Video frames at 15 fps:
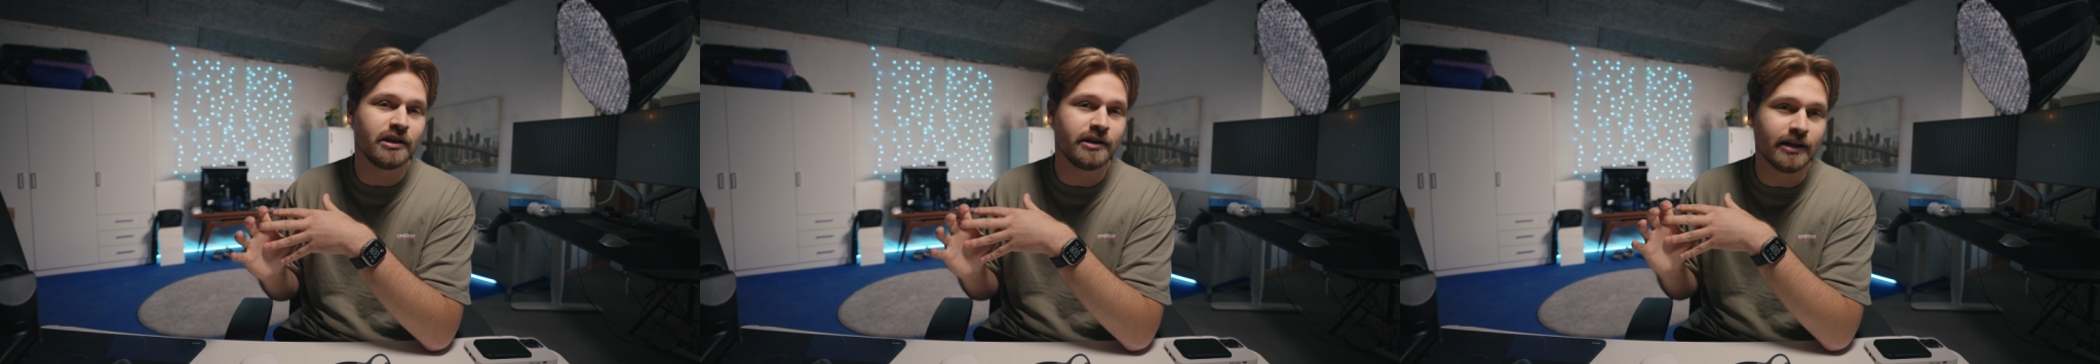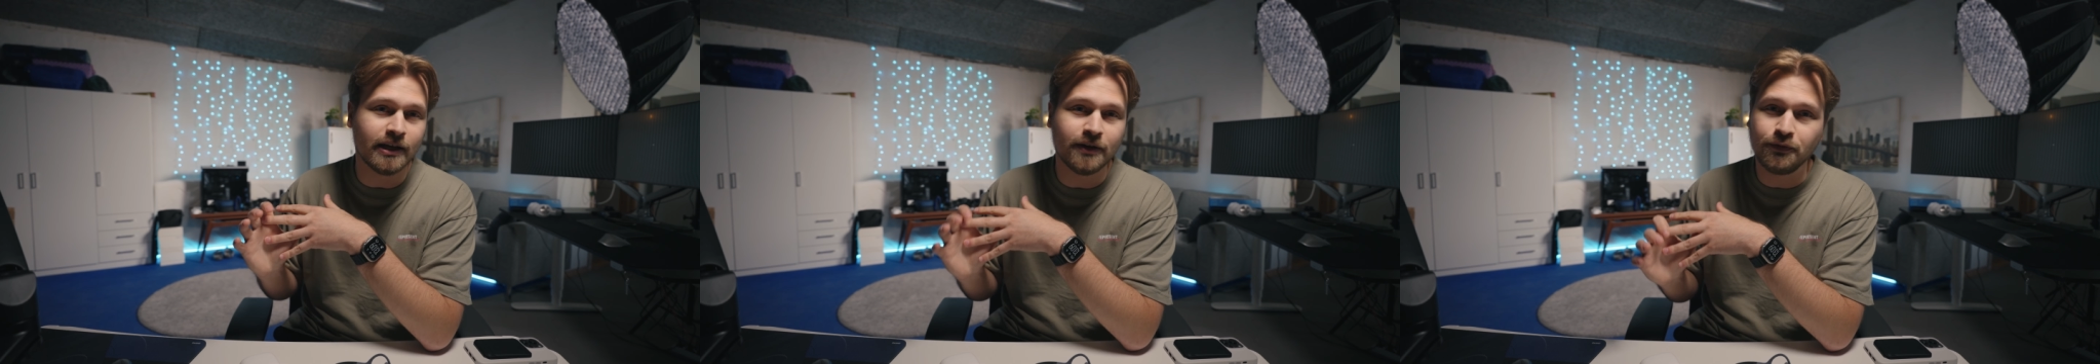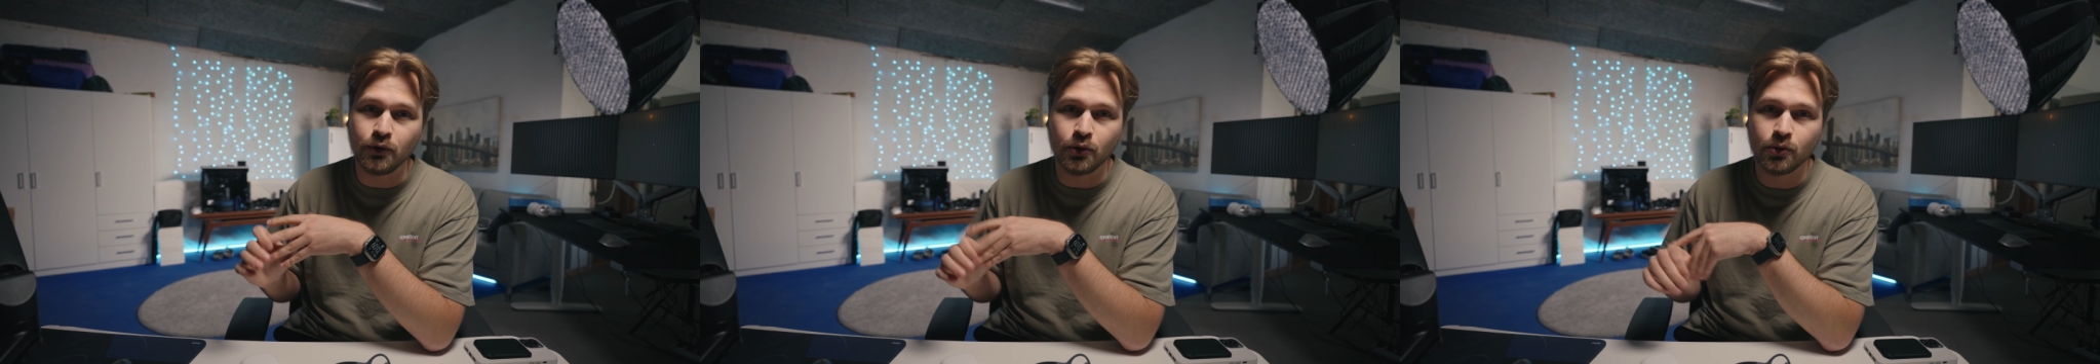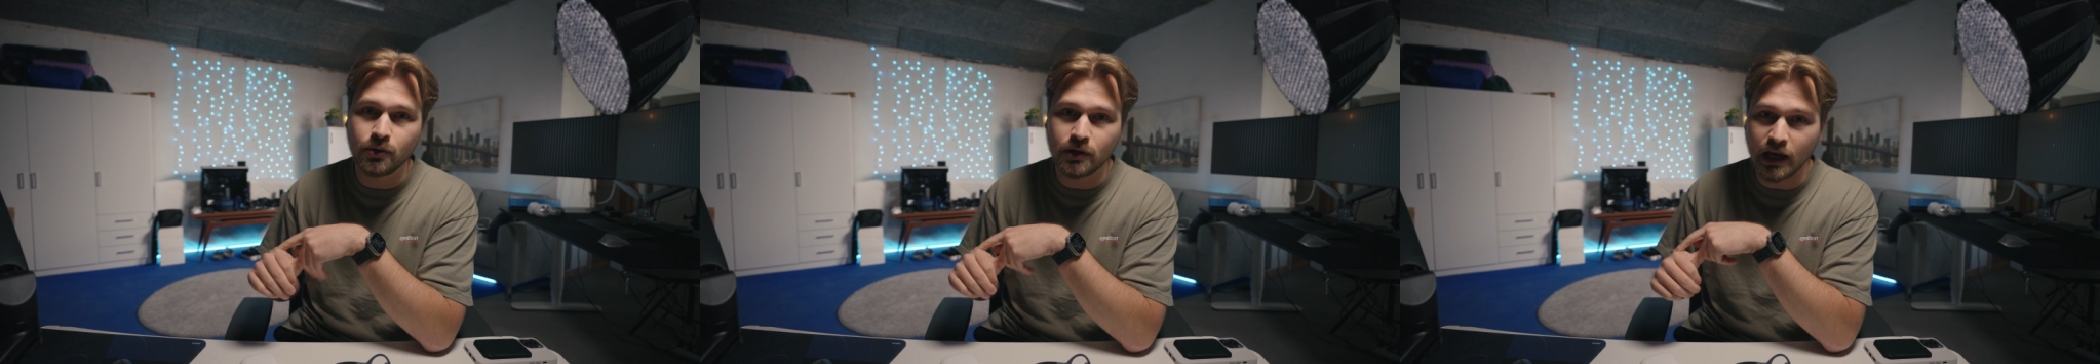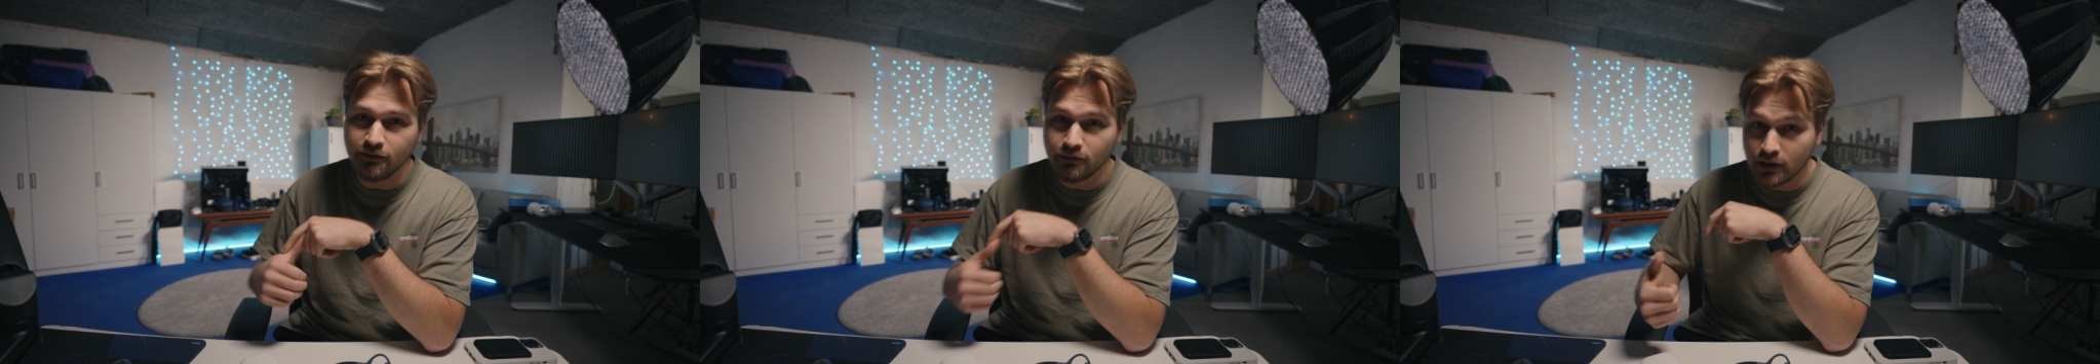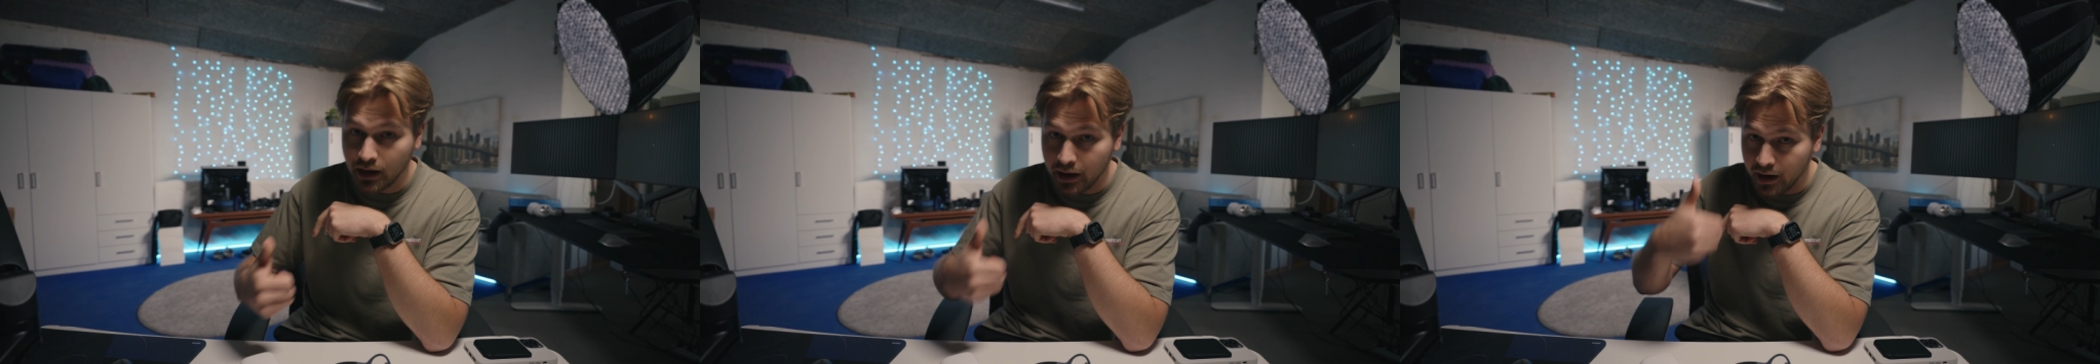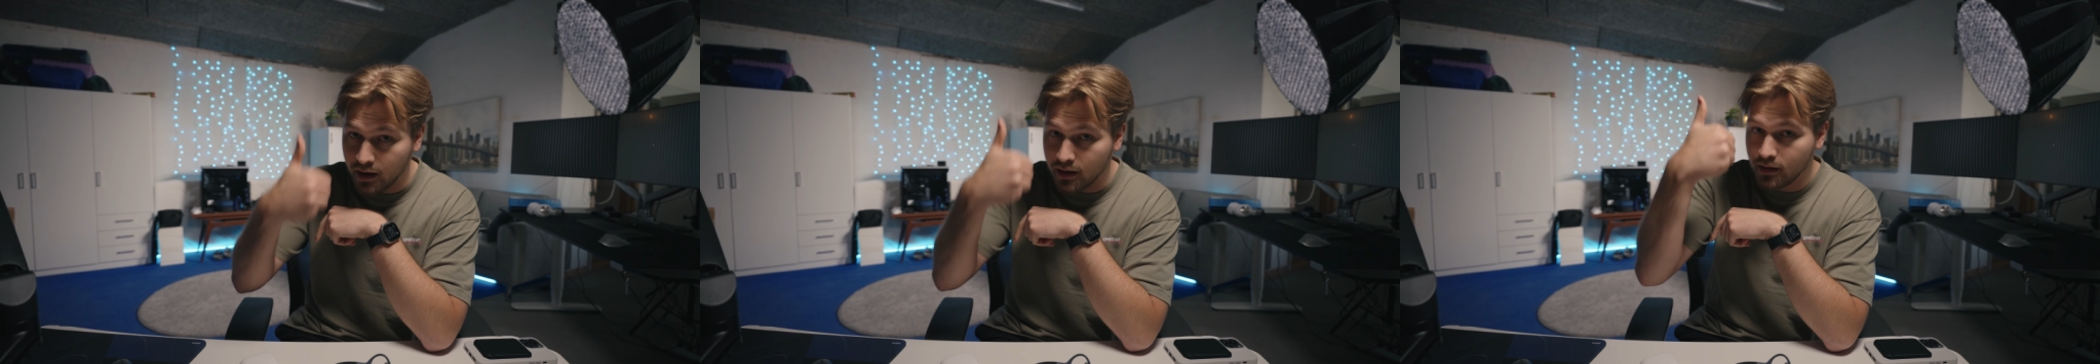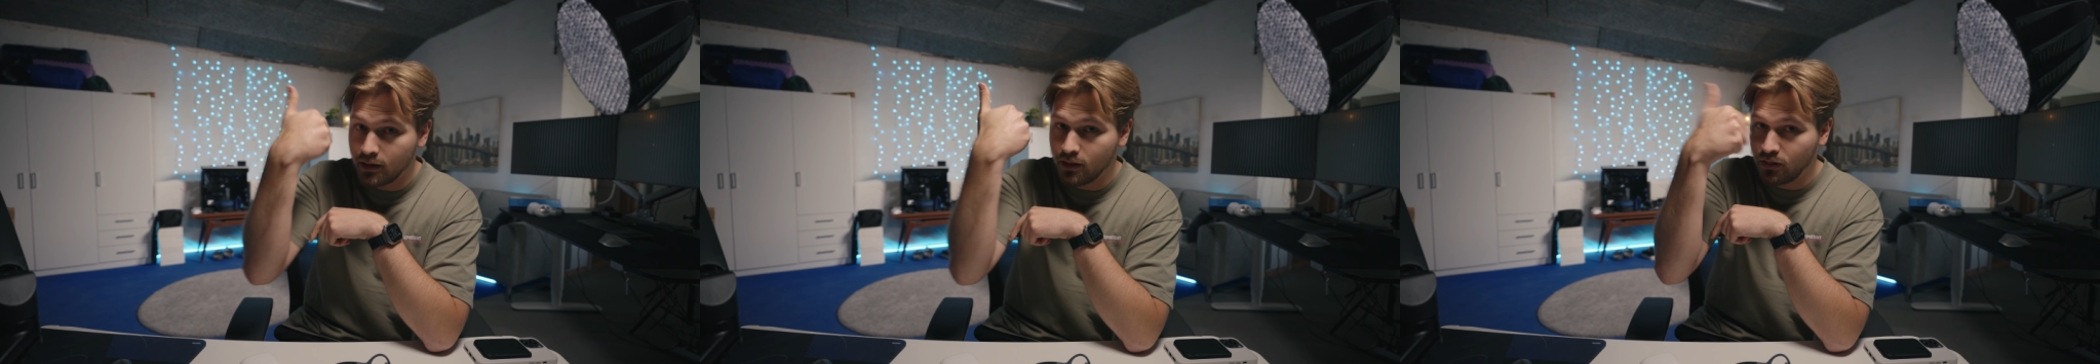it if you gave it a
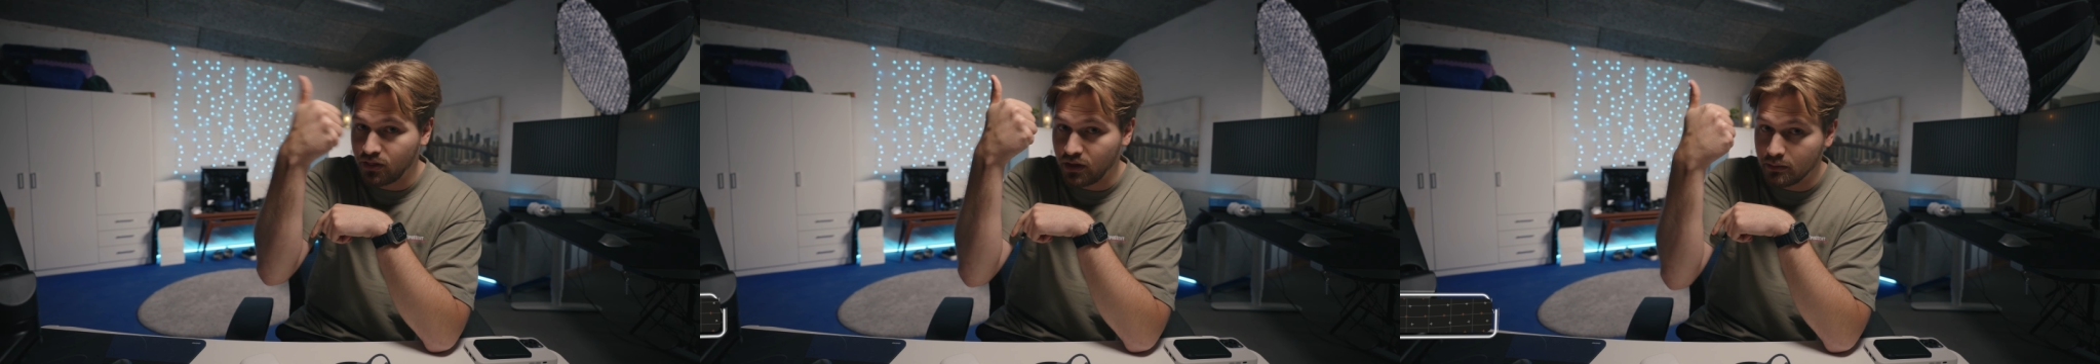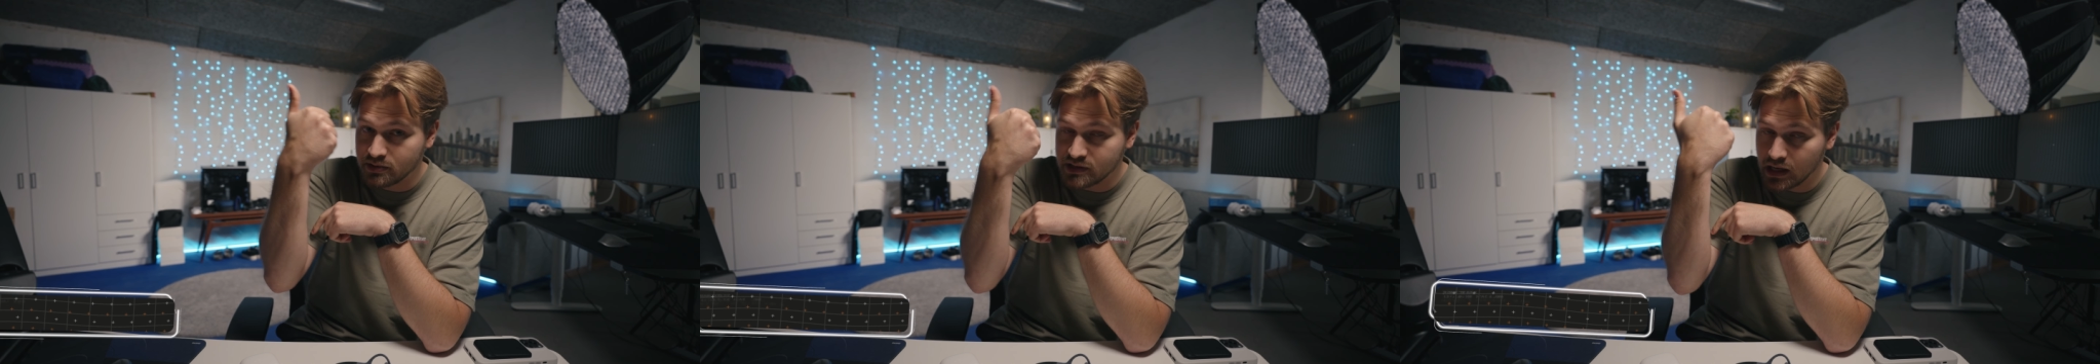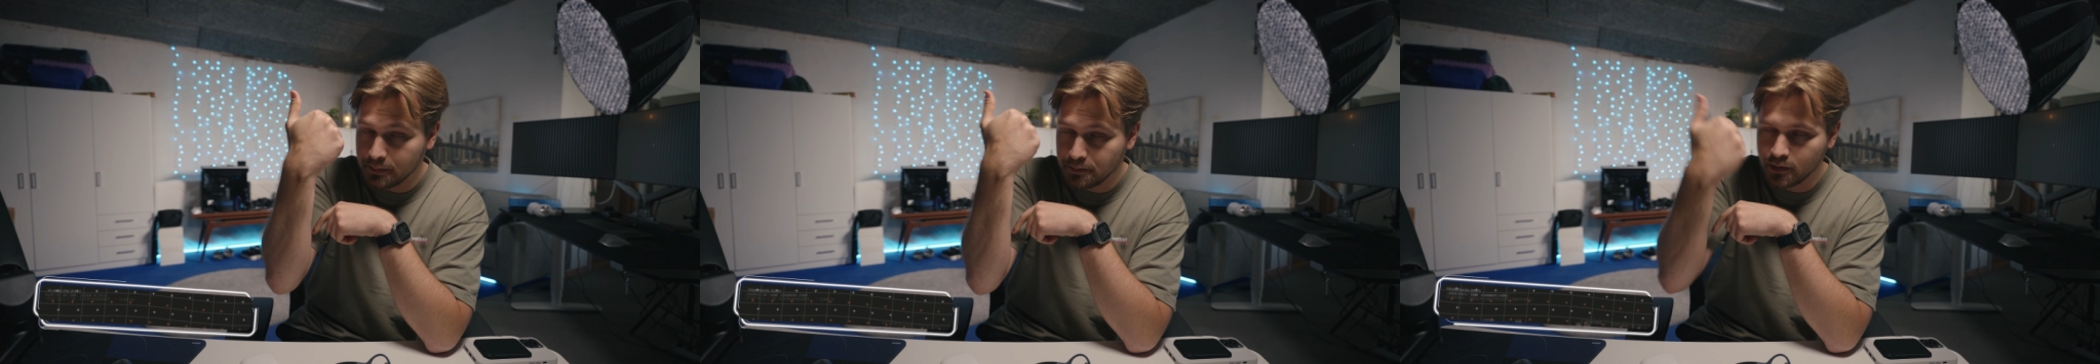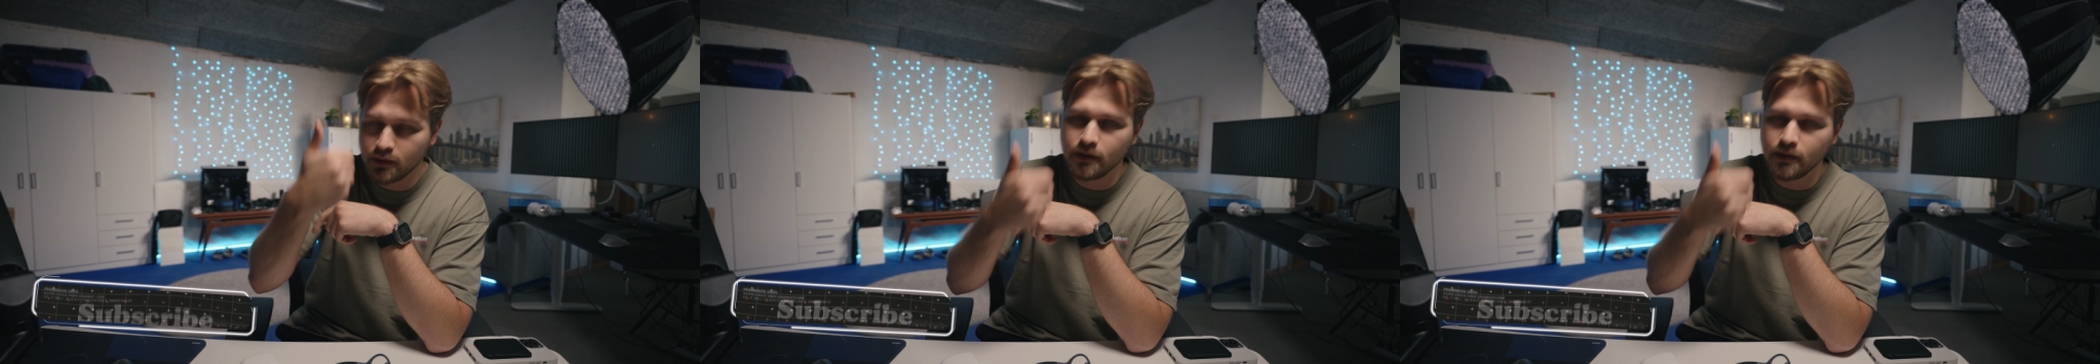thumbs up